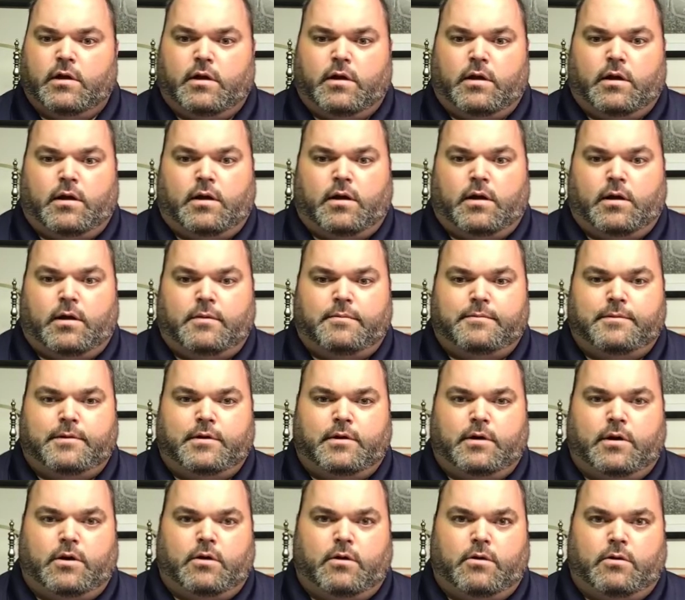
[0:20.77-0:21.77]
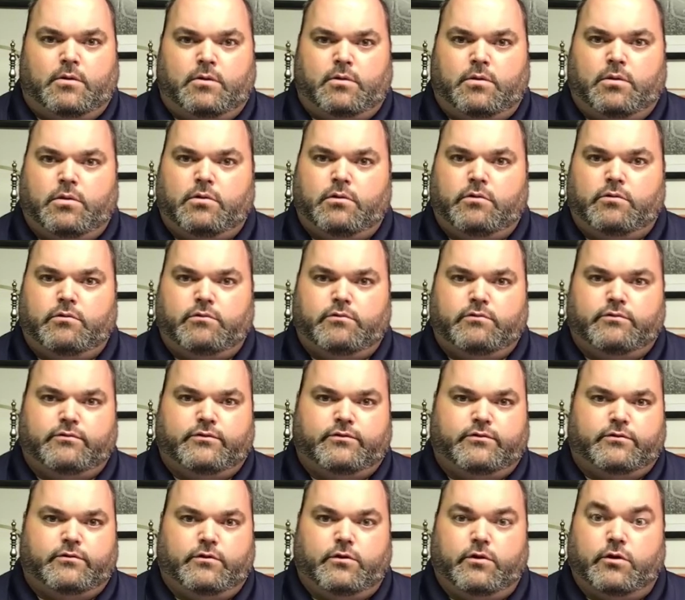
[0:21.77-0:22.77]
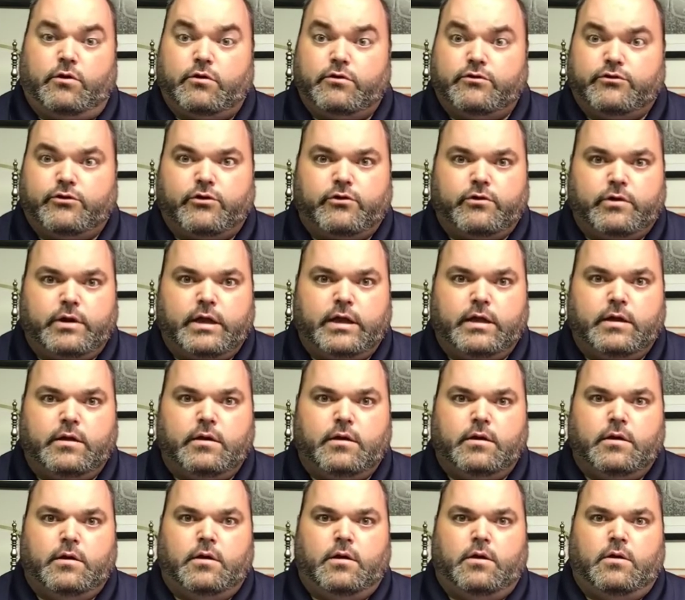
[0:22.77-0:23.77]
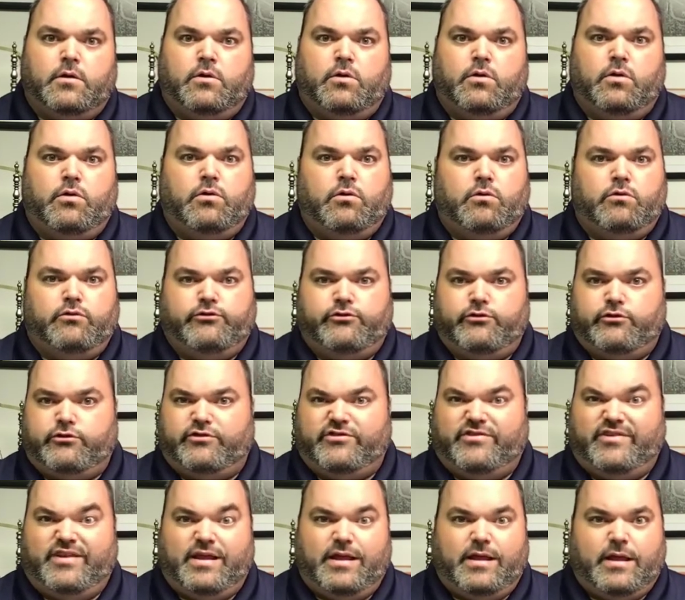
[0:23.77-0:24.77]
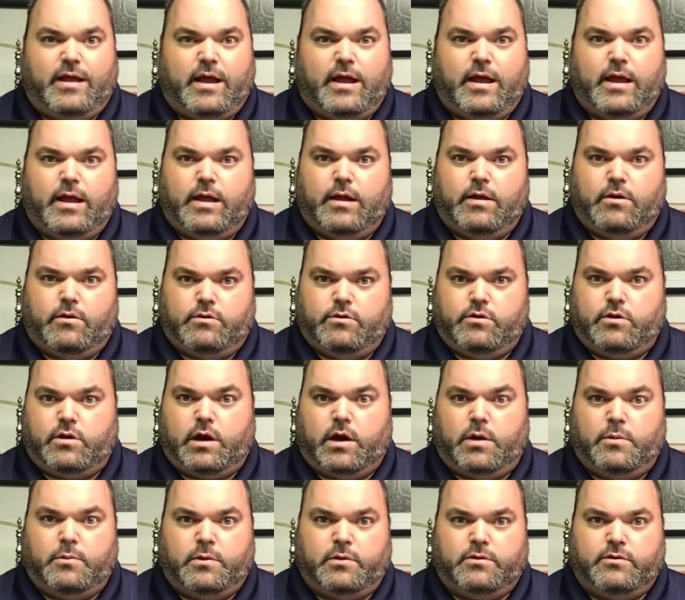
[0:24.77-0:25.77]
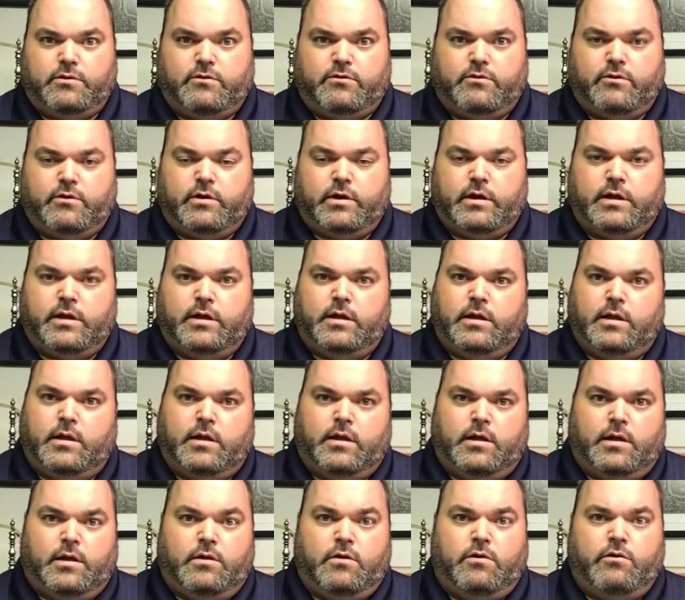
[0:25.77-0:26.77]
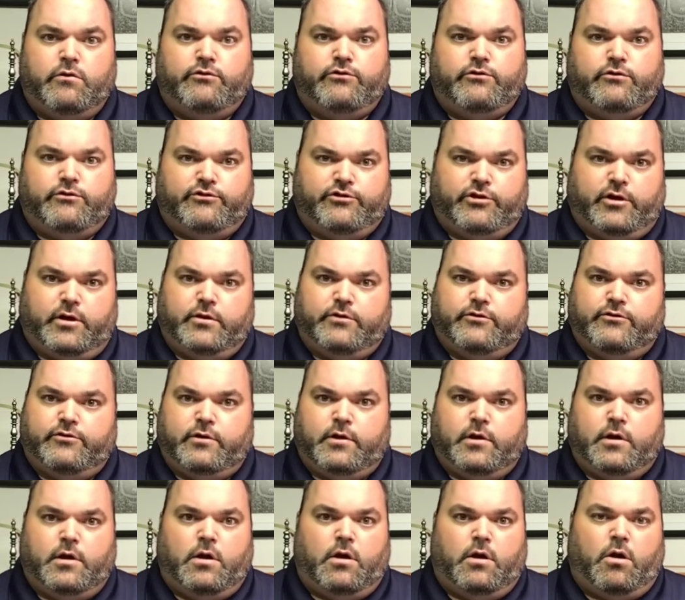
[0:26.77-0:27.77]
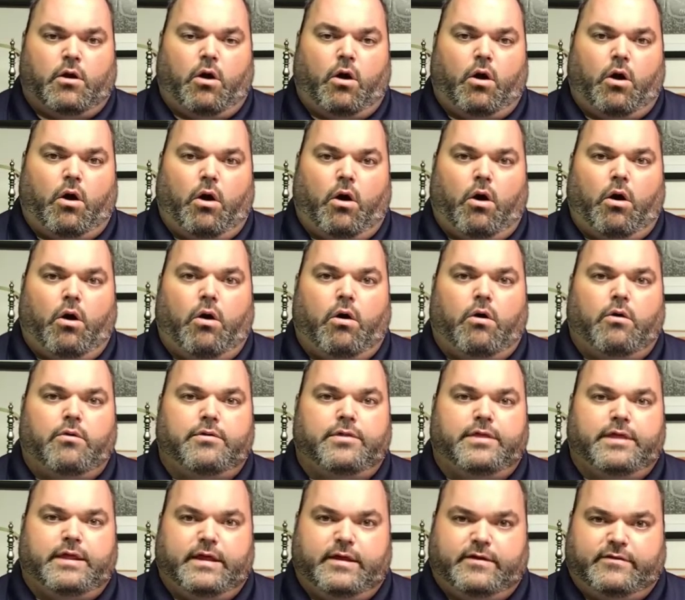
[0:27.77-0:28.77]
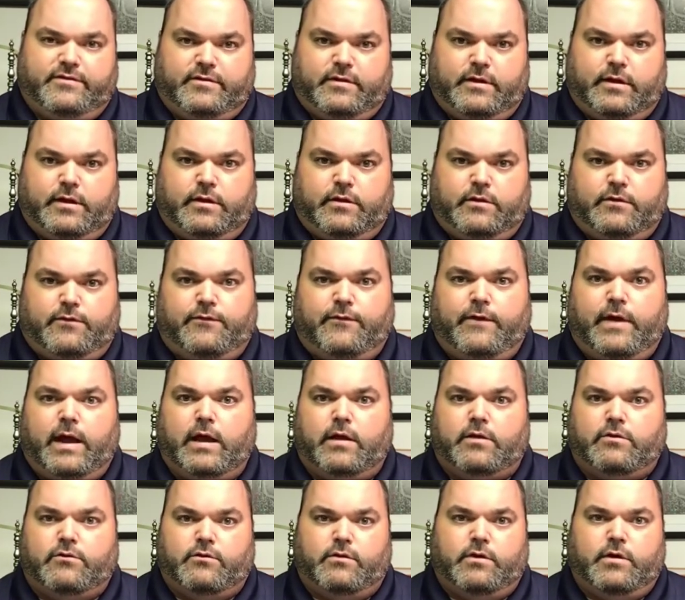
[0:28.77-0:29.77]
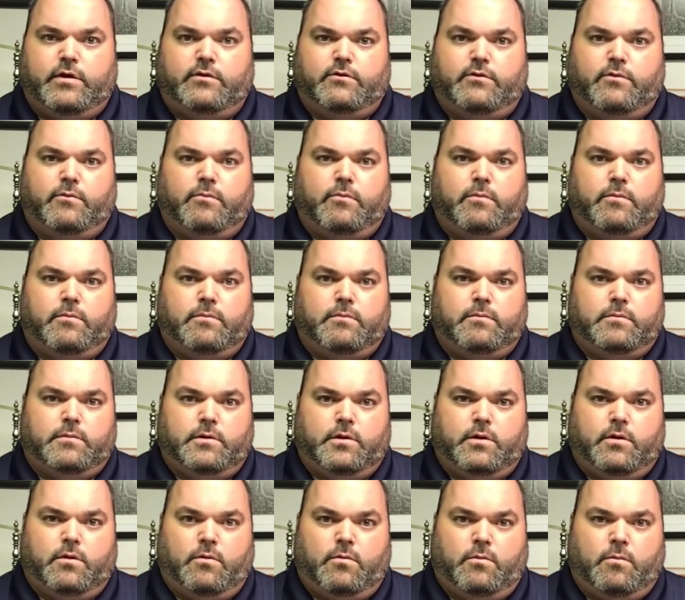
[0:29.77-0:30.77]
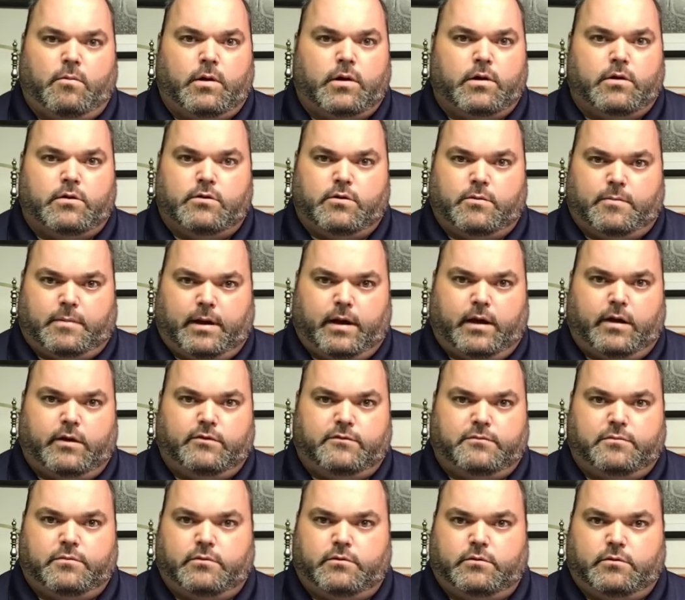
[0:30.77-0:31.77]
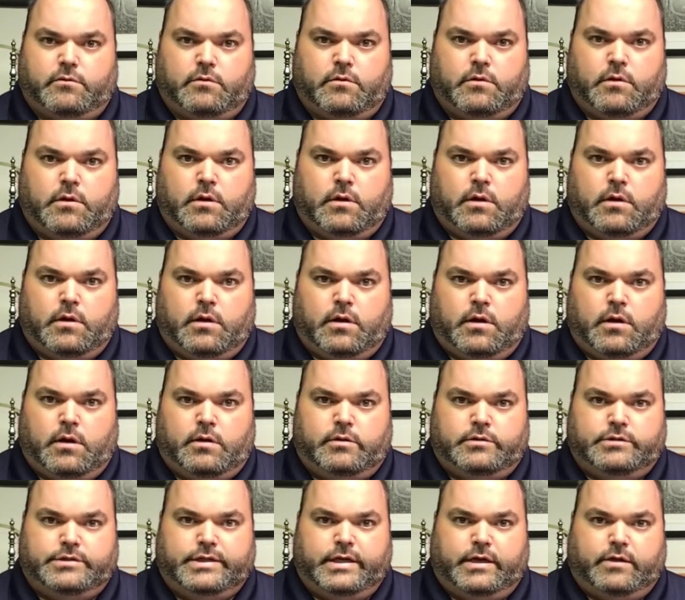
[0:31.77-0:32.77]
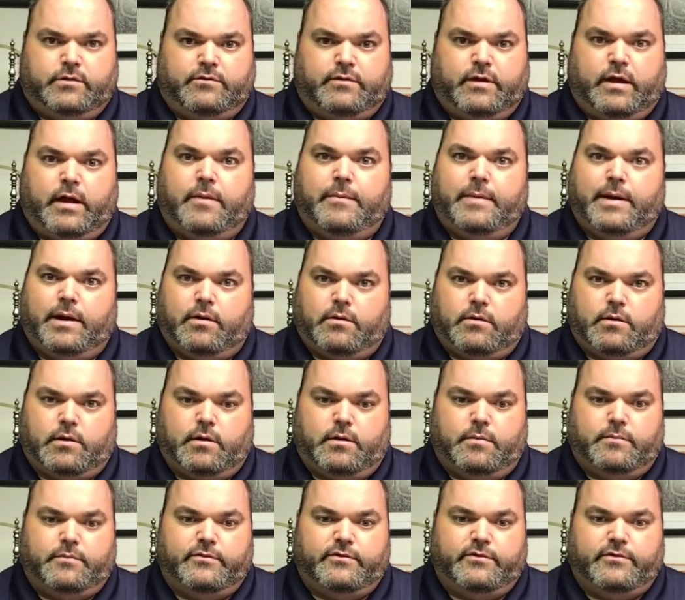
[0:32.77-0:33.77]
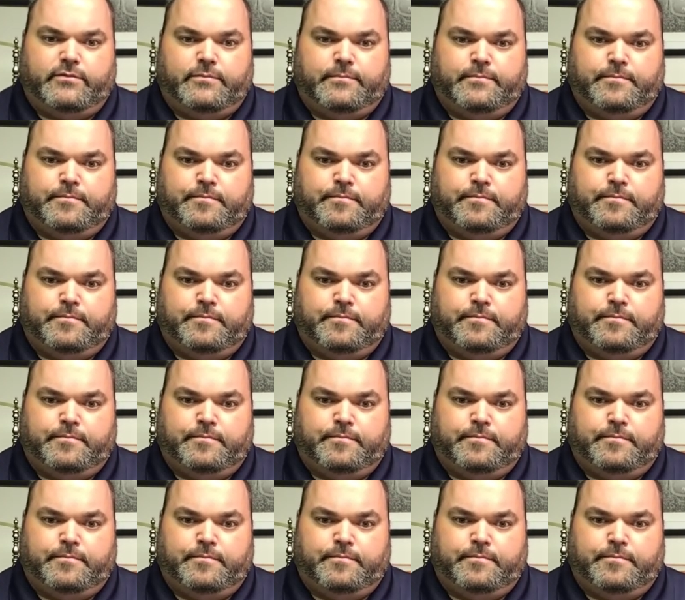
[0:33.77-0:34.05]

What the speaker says: Who's your attorney? Who's your CA or your Commonwealth attorney? And who's your judge? All these things factor into, what are your possible jail time outcomes.